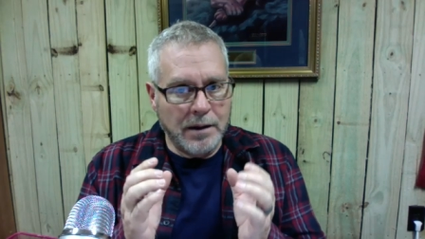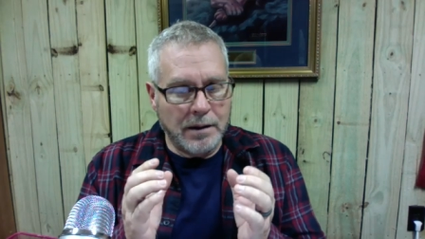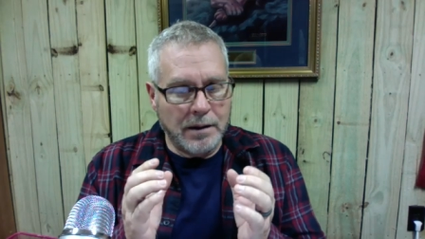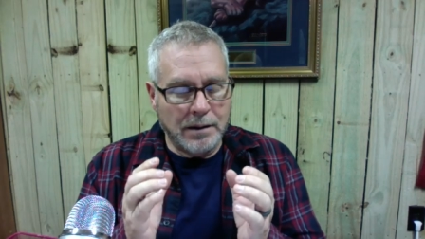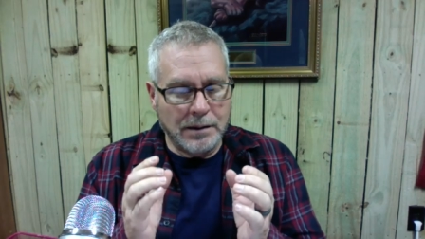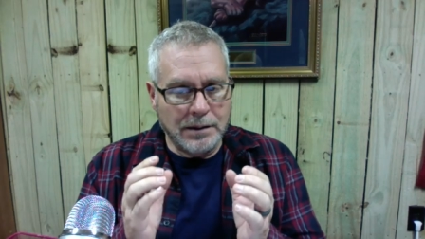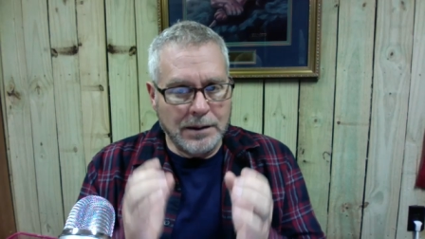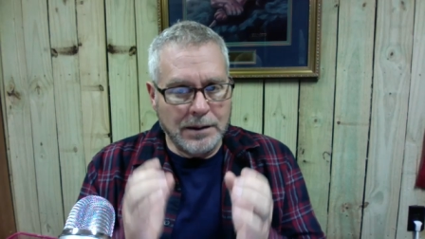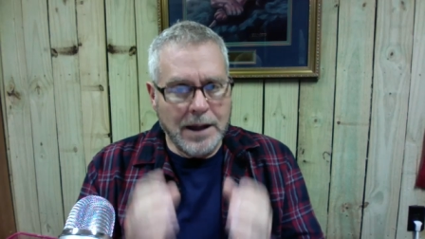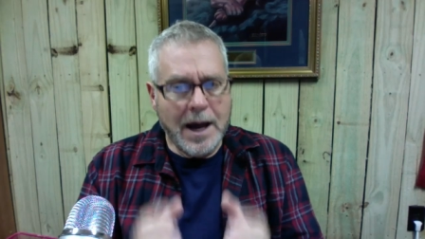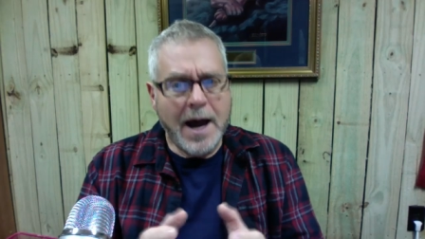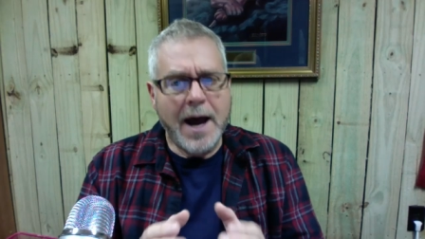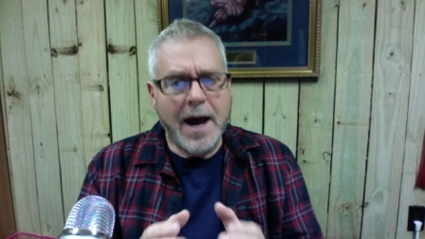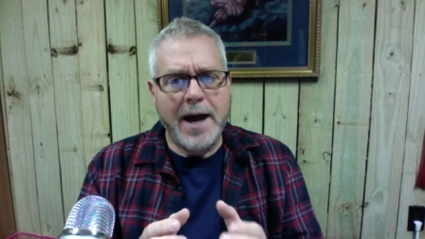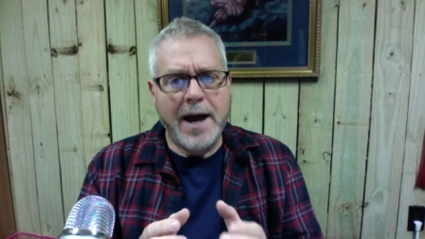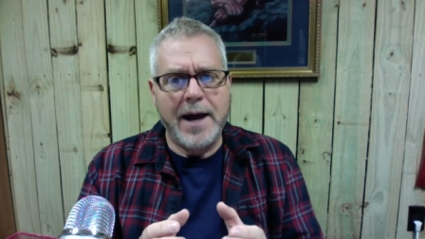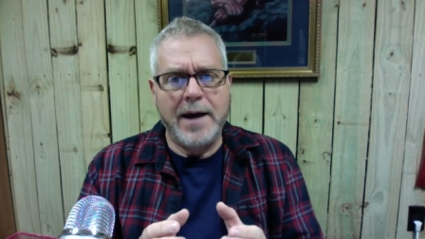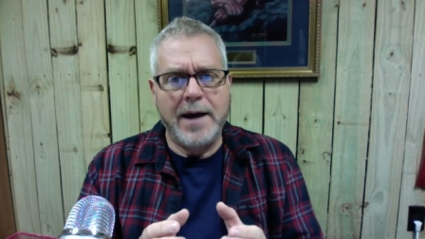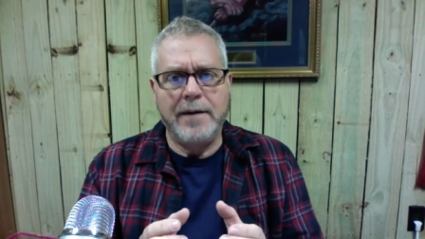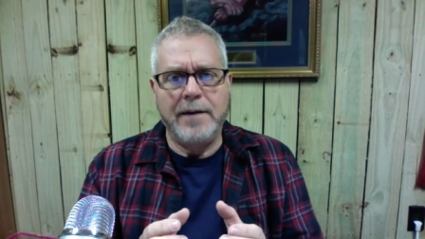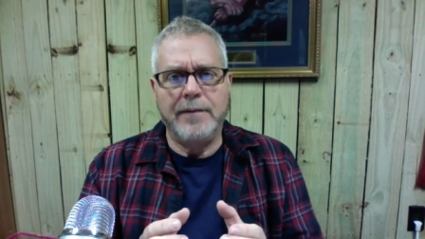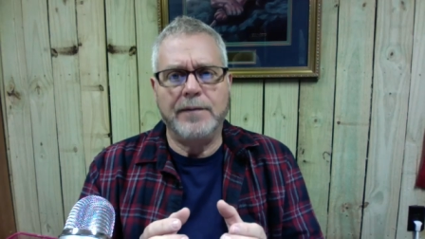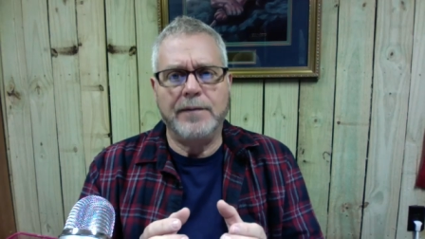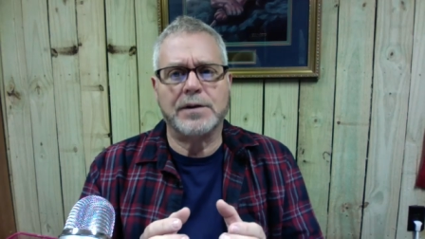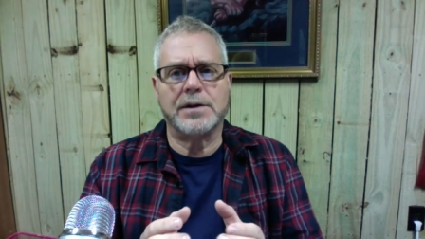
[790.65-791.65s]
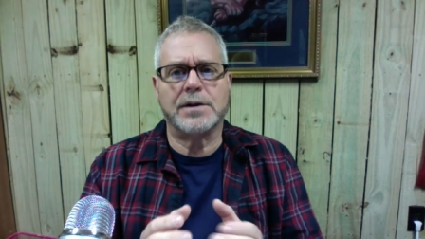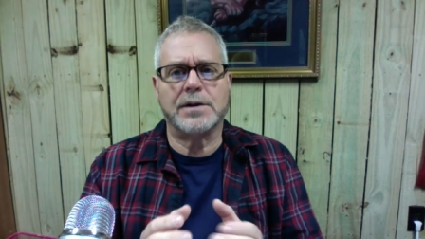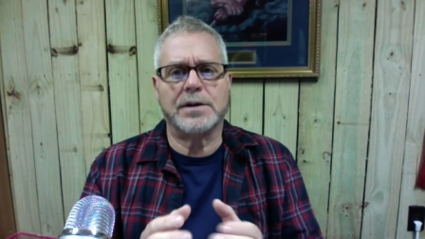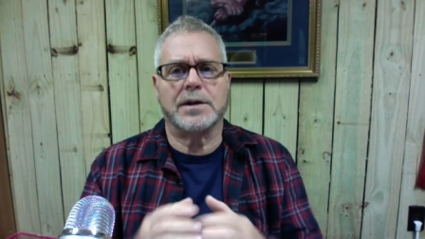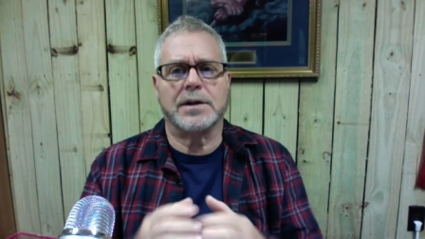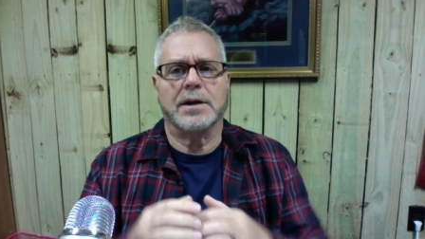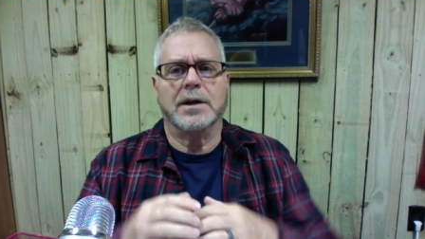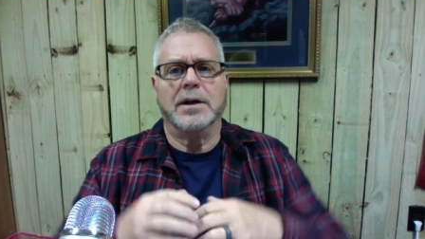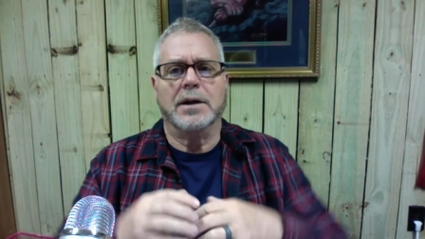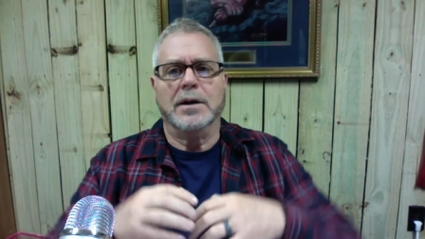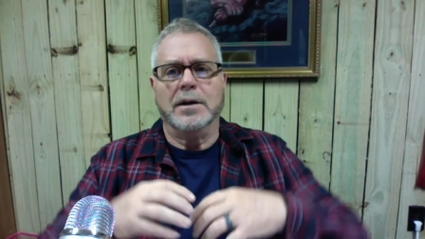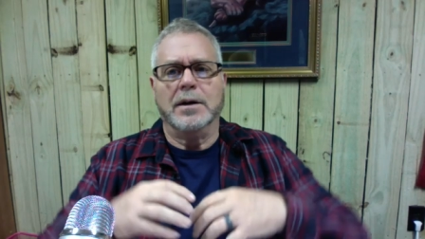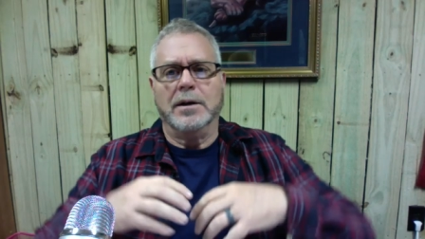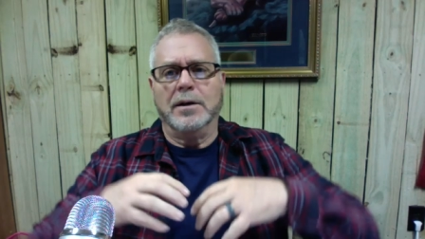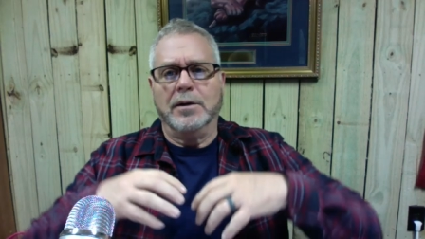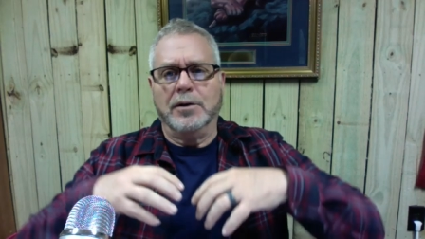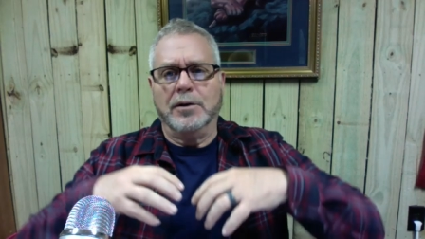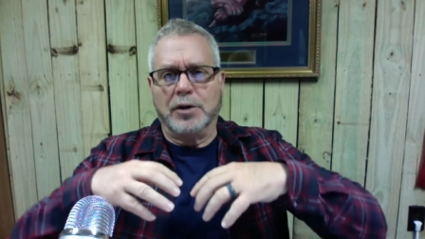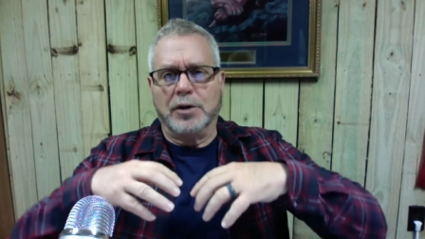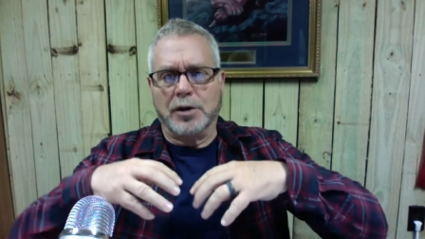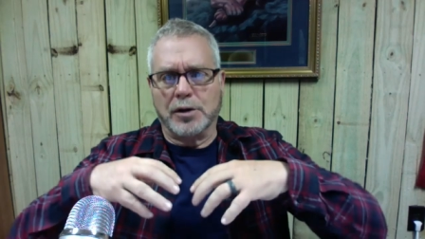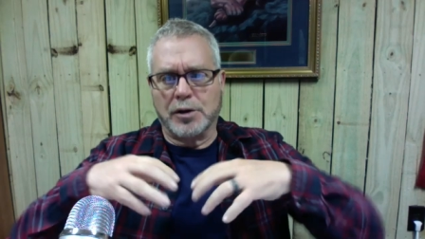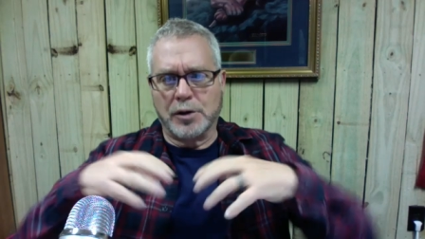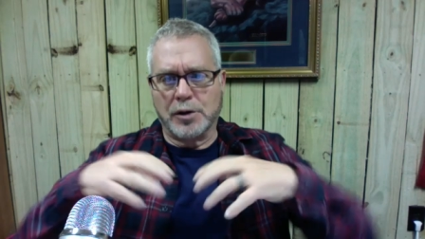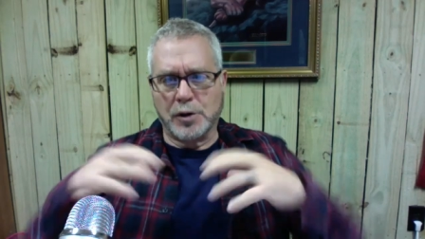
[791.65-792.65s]
lives
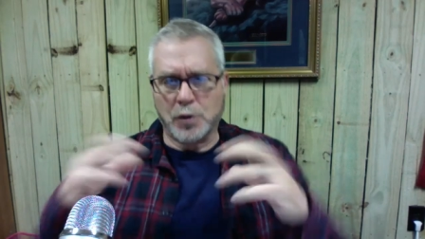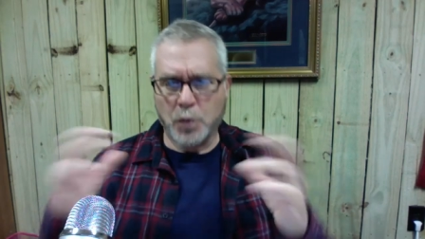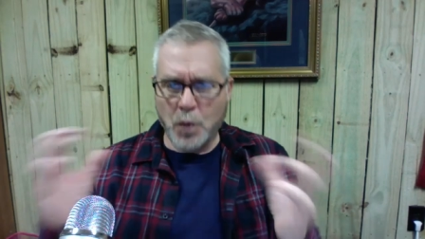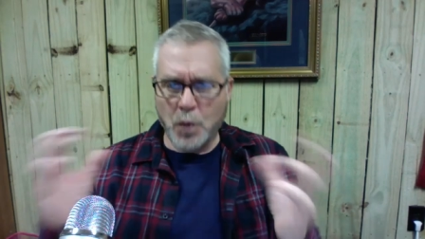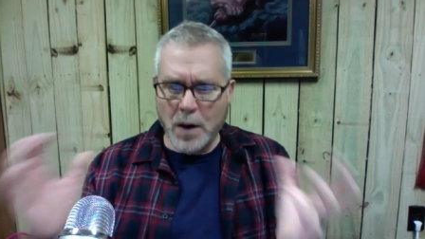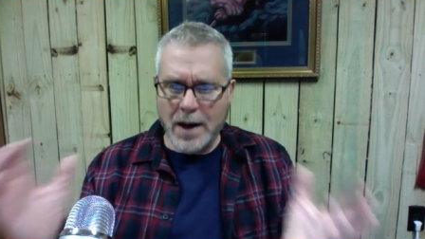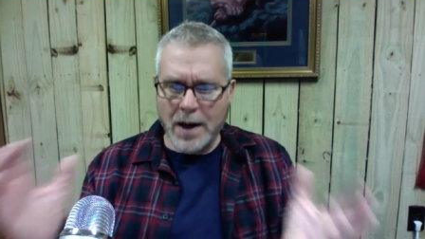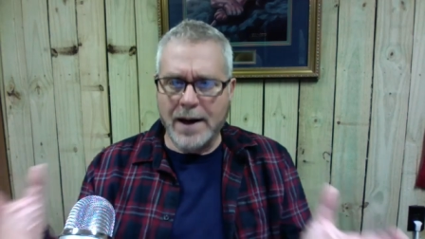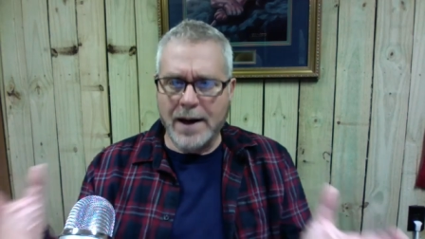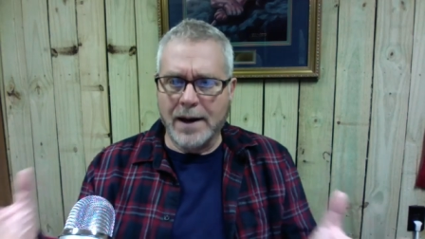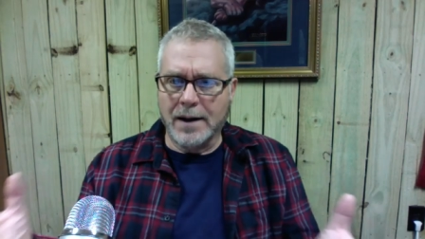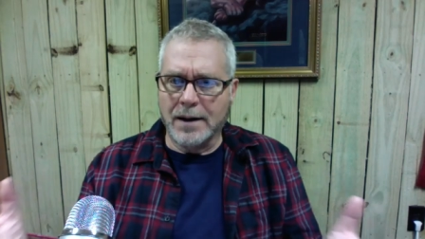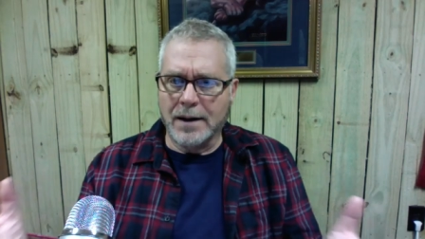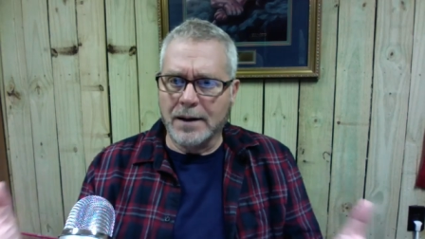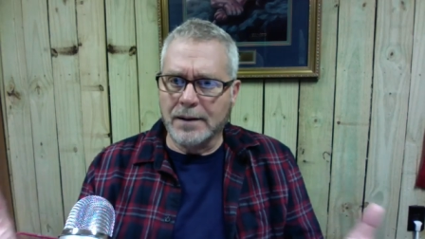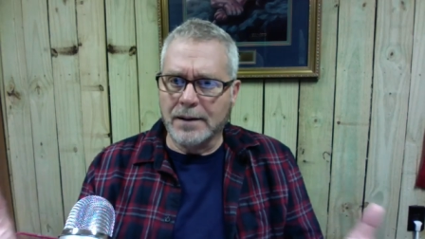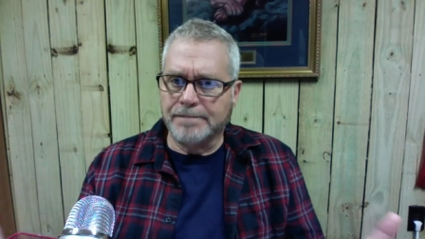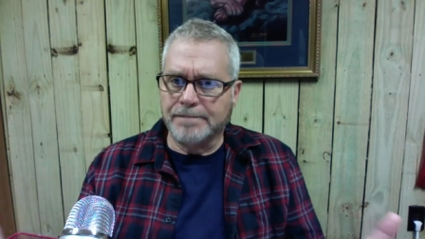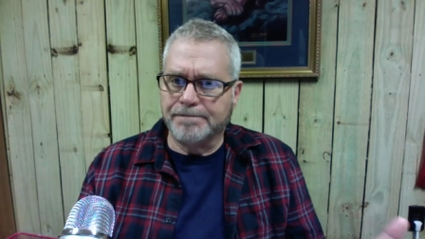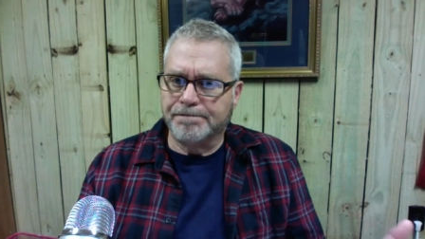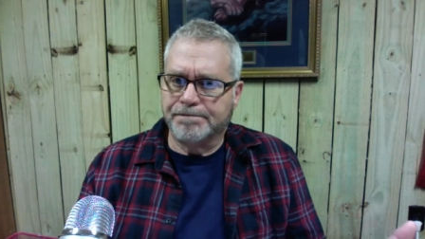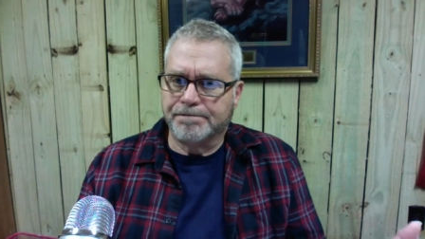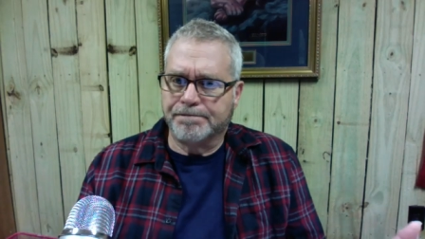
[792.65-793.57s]
to swell